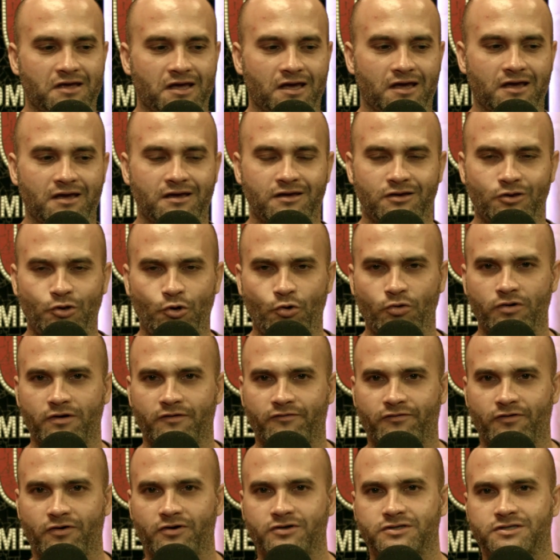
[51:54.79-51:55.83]

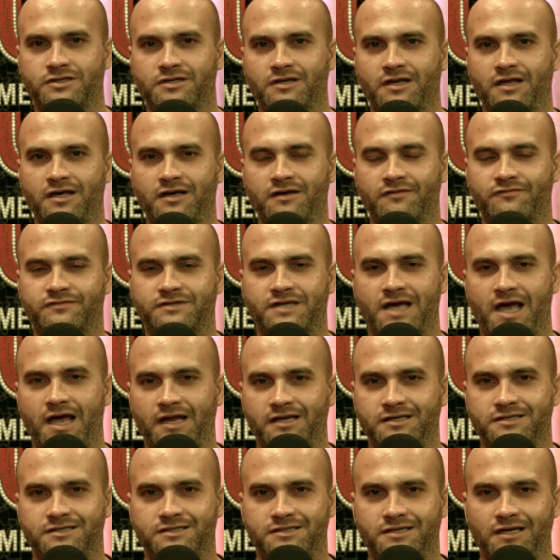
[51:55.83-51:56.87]
University of
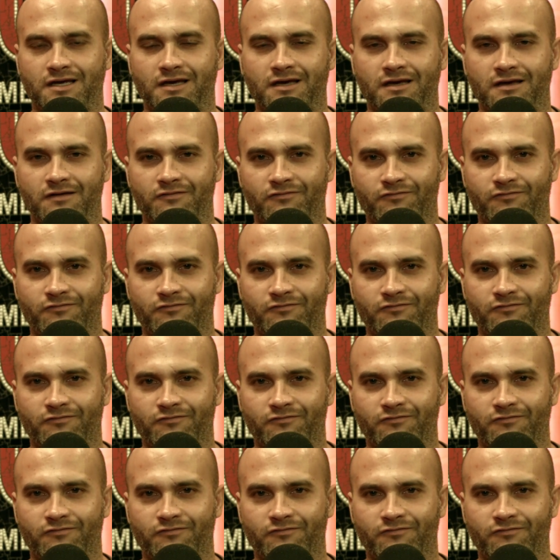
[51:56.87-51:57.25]
Tennessee